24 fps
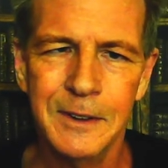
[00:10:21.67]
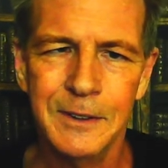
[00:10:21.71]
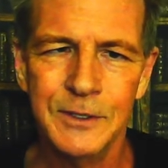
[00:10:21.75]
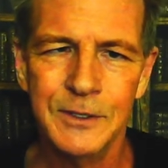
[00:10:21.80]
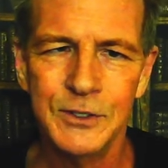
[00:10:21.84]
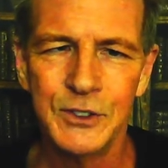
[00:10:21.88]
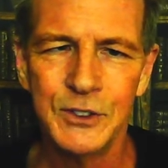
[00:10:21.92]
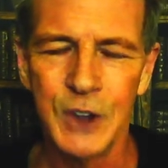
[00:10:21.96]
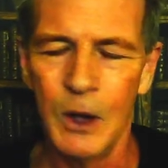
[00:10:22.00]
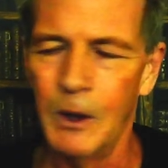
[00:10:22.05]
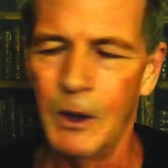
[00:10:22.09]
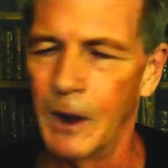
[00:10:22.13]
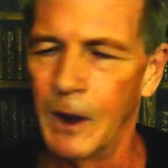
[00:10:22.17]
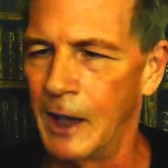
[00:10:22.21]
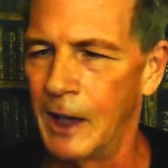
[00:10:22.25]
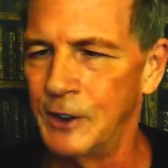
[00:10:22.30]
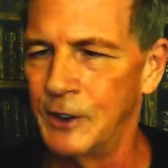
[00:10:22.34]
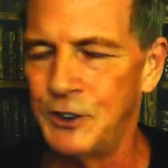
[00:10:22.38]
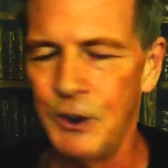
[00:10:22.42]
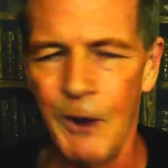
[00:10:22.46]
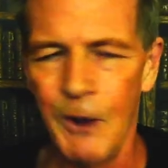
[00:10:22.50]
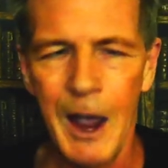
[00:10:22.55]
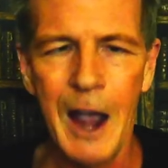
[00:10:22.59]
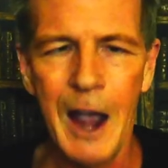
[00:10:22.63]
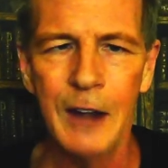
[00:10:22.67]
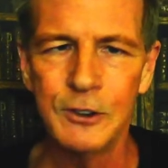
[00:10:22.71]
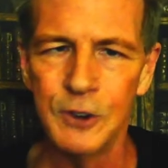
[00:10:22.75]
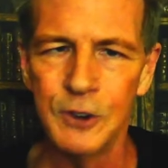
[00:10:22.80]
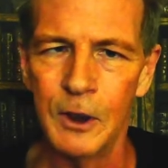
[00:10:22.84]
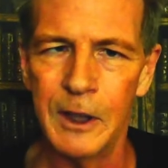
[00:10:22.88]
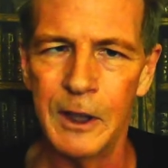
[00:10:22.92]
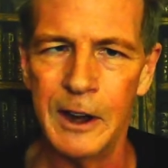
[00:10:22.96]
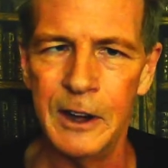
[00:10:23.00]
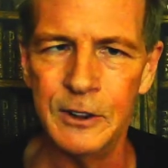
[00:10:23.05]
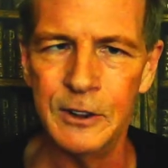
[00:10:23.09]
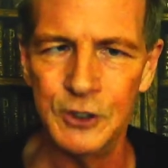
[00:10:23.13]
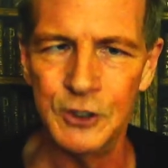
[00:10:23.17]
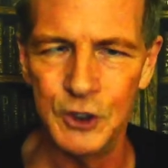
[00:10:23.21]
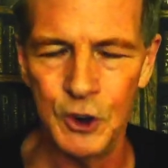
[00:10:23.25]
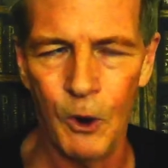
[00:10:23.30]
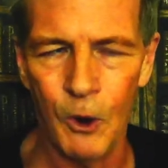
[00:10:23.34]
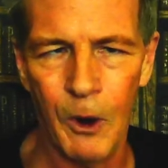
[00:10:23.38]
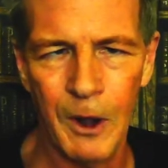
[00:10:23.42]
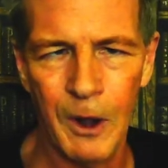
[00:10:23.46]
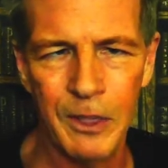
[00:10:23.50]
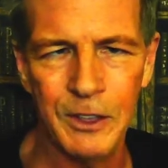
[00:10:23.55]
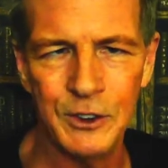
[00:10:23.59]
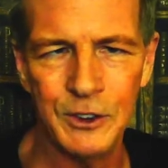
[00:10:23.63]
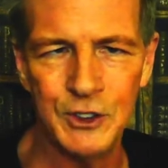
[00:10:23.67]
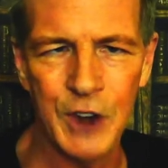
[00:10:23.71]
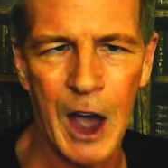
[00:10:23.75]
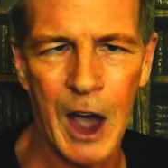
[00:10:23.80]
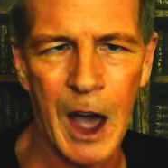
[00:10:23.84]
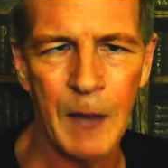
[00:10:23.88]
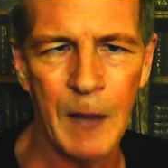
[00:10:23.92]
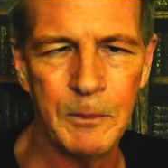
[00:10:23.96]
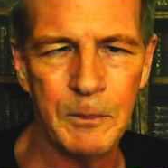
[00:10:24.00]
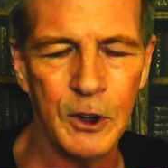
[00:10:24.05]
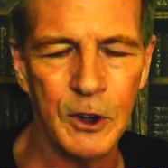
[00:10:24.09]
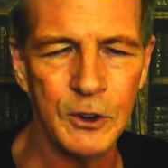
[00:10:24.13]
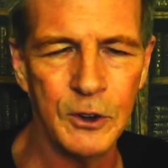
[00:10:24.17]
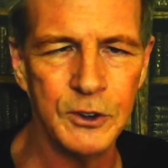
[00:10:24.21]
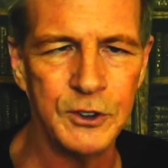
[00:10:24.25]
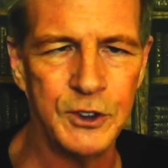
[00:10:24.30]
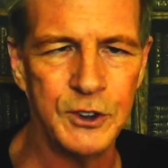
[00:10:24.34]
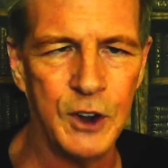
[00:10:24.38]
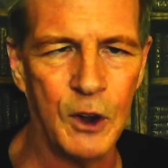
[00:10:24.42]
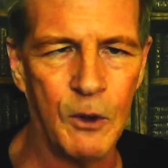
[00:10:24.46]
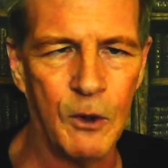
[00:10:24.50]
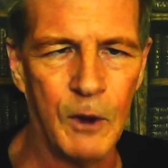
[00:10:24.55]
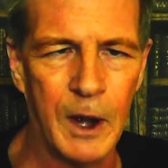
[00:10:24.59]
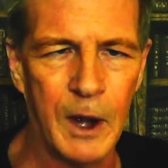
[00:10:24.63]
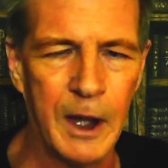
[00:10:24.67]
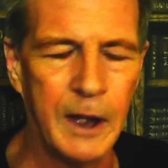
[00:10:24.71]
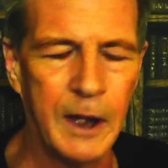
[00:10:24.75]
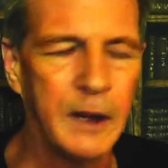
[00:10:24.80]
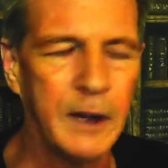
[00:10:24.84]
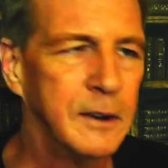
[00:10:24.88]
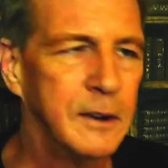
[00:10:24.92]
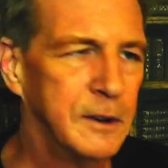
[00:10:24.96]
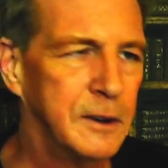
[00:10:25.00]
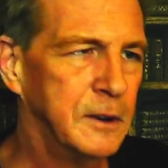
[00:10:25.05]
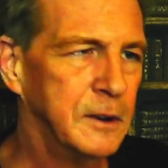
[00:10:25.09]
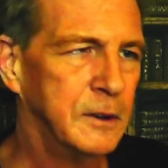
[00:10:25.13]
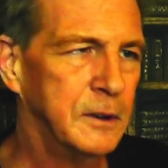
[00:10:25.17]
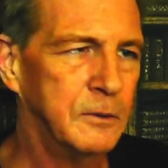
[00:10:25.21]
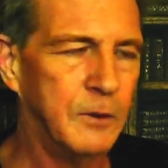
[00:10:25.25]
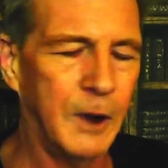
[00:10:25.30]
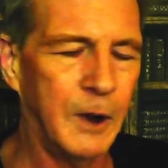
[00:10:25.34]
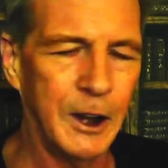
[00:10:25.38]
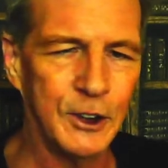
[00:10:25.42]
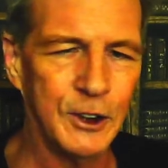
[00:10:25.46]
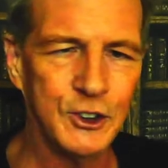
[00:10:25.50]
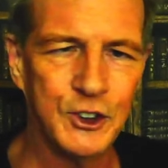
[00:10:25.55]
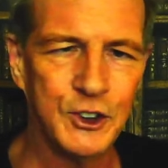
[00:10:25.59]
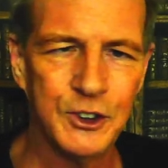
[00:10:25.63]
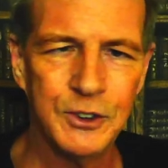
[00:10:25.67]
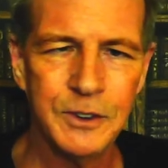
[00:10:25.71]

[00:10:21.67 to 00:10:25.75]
So unless you actually enjoy the job you're doing, which,